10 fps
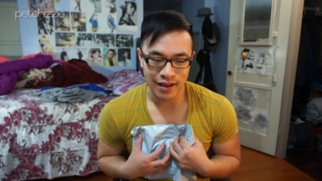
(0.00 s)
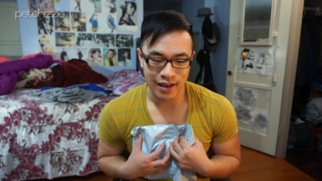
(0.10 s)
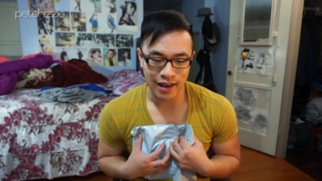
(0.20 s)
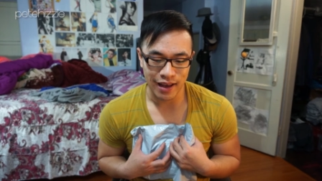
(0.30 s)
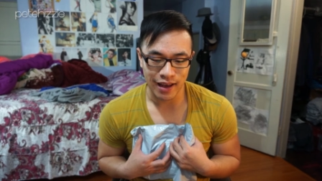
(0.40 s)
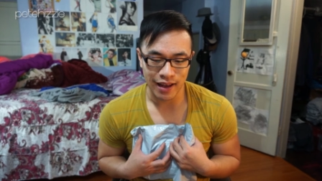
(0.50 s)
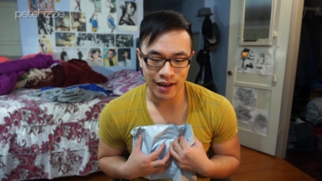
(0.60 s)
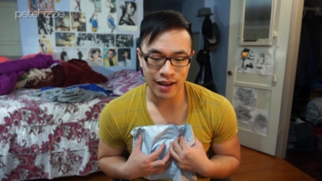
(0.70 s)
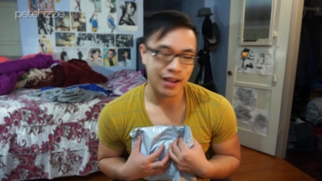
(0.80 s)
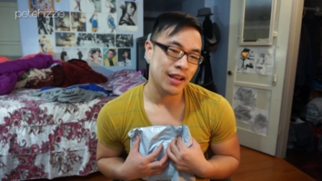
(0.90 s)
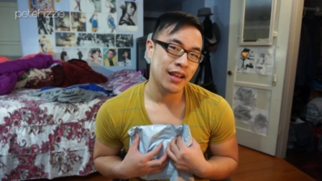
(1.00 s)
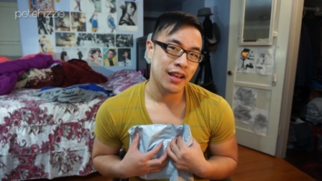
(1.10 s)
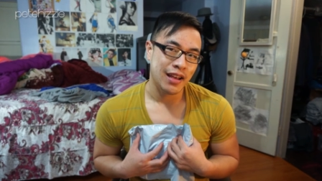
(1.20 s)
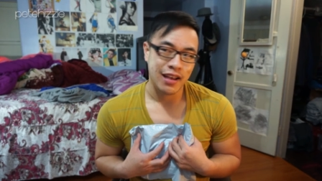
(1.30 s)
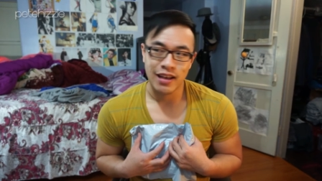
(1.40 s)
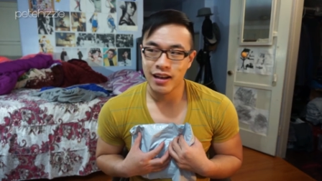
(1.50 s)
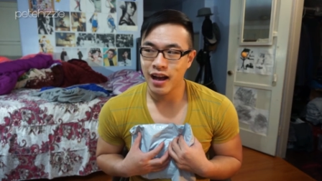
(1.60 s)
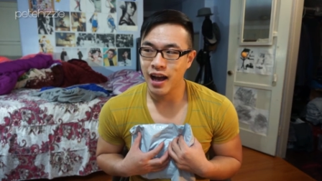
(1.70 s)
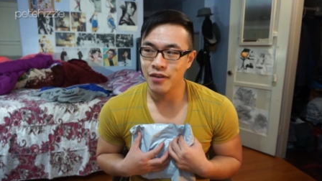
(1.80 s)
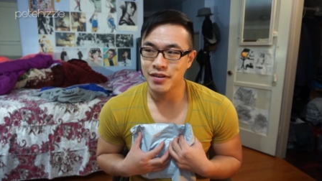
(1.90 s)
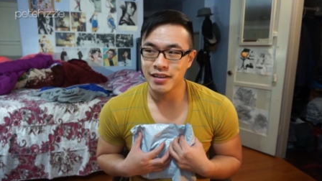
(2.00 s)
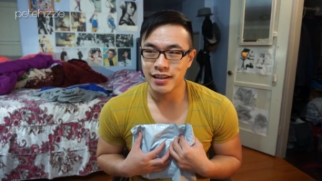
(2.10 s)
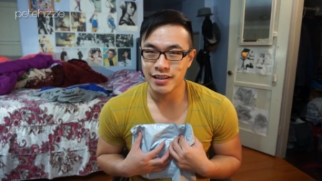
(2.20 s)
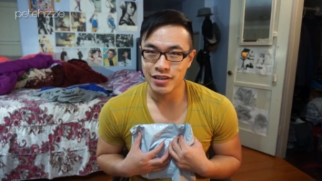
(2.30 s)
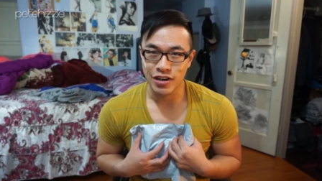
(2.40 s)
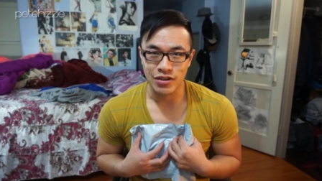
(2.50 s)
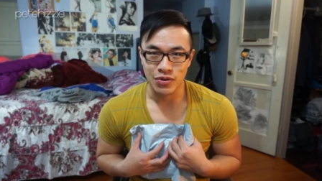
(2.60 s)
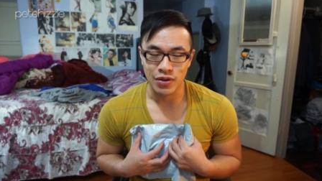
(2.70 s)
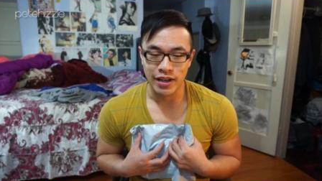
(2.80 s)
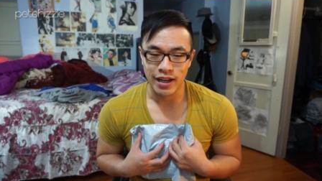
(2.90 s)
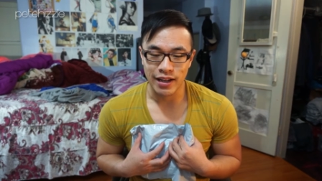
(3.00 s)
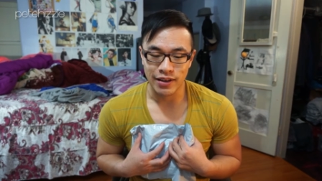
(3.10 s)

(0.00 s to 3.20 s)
and I recently just started school again,